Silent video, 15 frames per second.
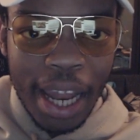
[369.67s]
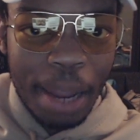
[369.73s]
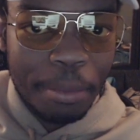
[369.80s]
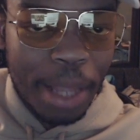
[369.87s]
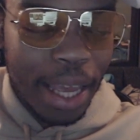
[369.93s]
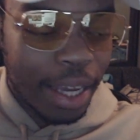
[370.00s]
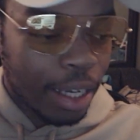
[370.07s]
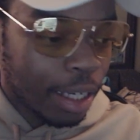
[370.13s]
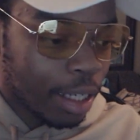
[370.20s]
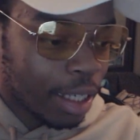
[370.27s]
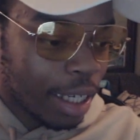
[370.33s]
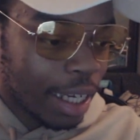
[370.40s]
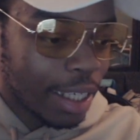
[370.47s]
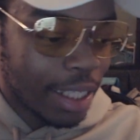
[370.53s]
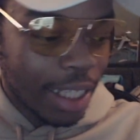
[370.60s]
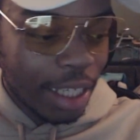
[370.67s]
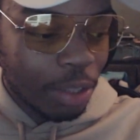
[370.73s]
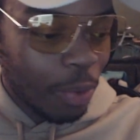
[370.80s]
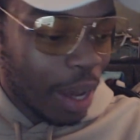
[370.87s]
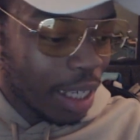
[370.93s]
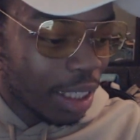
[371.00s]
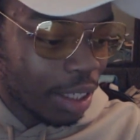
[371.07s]
And I'm like, is
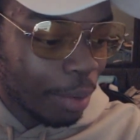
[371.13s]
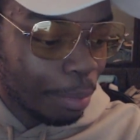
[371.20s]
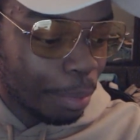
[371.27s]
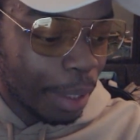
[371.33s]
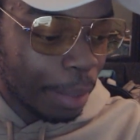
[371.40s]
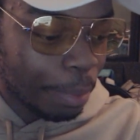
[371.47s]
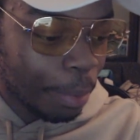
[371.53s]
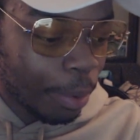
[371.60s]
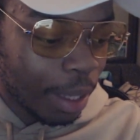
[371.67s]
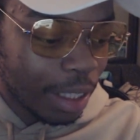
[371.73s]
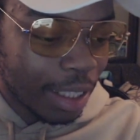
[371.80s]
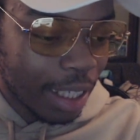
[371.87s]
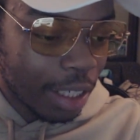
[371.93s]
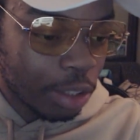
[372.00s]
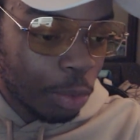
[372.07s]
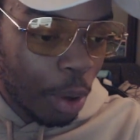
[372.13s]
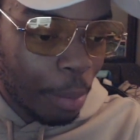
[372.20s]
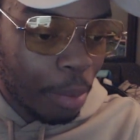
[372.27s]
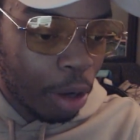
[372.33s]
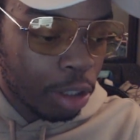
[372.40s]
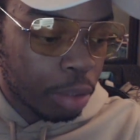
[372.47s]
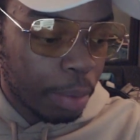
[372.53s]
this what
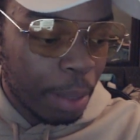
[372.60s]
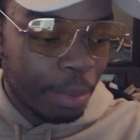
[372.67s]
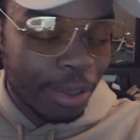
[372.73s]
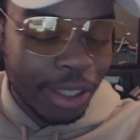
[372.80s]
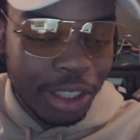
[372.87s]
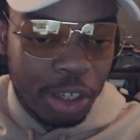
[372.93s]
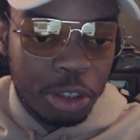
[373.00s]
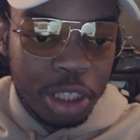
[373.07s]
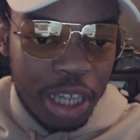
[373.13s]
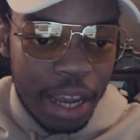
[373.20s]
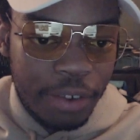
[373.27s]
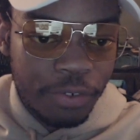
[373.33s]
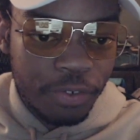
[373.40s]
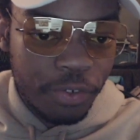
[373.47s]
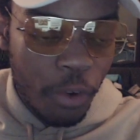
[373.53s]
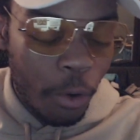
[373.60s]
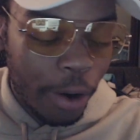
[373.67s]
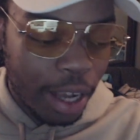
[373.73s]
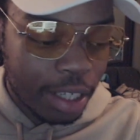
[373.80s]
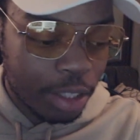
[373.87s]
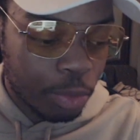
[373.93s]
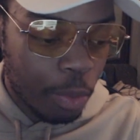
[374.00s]
most people associate
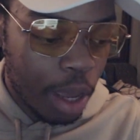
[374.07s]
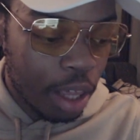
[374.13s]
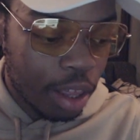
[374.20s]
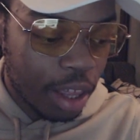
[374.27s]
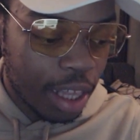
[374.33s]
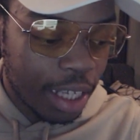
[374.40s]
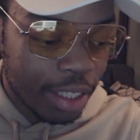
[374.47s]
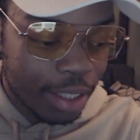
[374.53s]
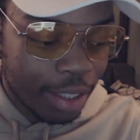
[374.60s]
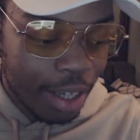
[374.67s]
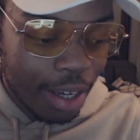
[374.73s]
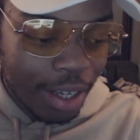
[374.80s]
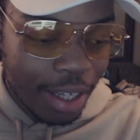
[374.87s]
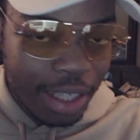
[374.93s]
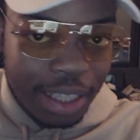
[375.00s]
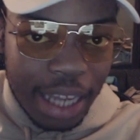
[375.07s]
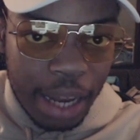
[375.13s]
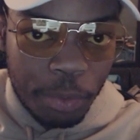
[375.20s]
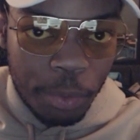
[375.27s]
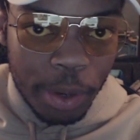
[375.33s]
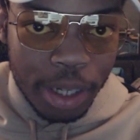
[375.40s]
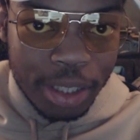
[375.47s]
Forex with, these
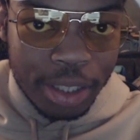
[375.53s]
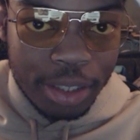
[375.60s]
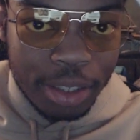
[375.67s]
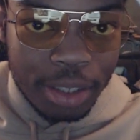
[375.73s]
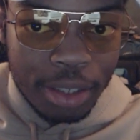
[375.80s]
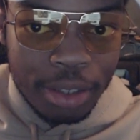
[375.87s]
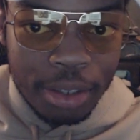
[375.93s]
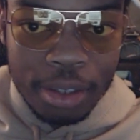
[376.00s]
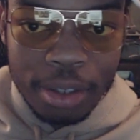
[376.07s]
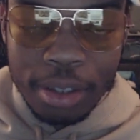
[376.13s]
networks?